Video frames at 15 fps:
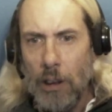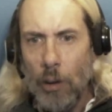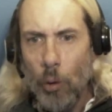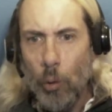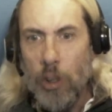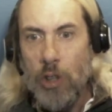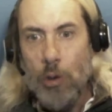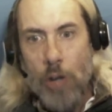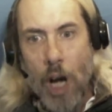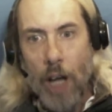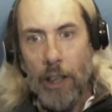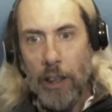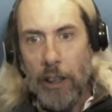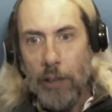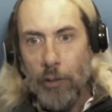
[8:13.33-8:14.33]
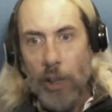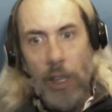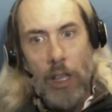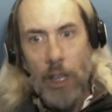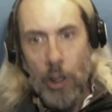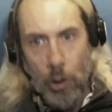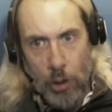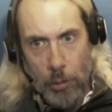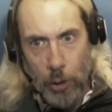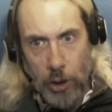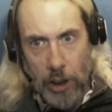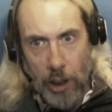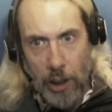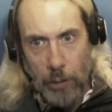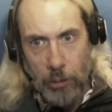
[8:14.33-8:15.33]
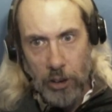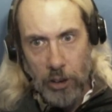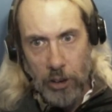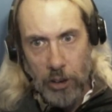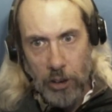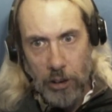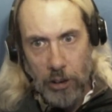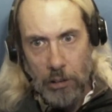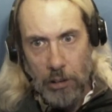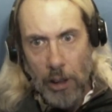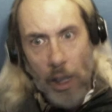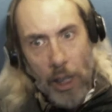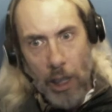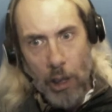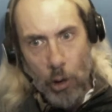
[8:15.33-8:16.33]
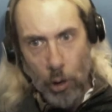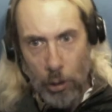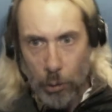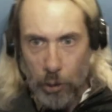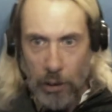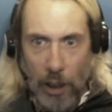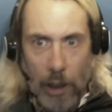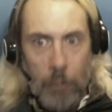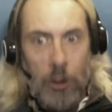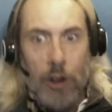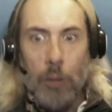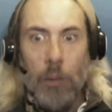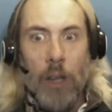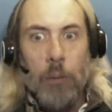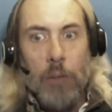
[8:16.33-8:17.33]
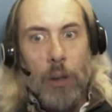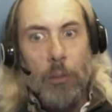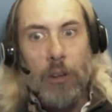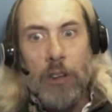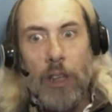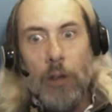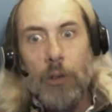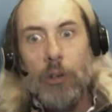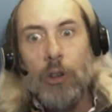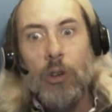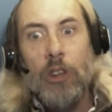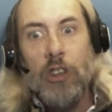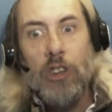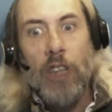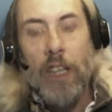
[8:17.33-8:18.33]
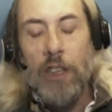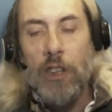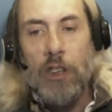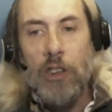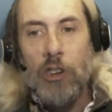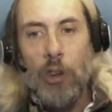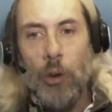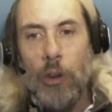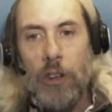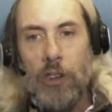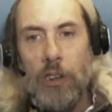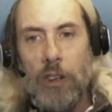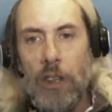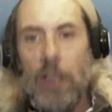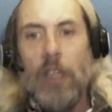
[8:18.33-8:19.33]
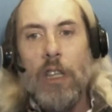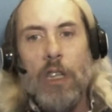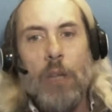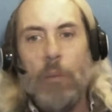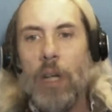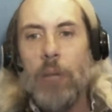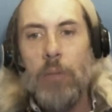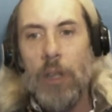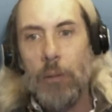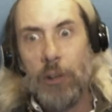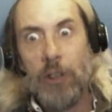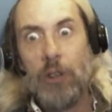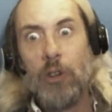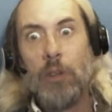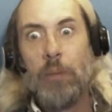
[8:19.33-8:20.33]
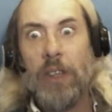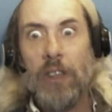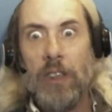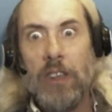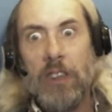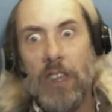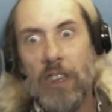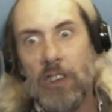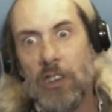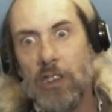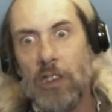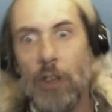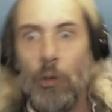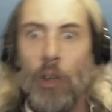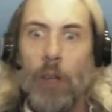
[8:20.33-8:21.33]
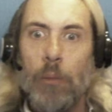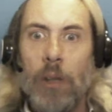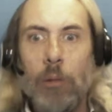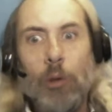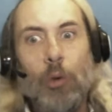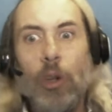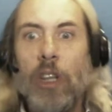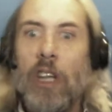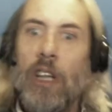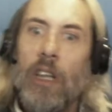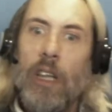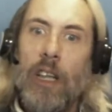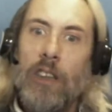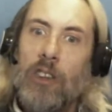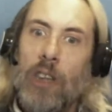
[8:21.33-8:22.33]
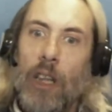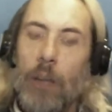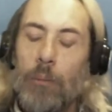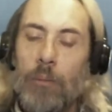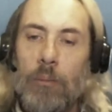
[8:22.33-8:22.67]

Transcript: We do not live in normal times. In normal times, you might be able to do this kind of discourse. You might be able to do the purity test and say, well, maybe we'll get it next time.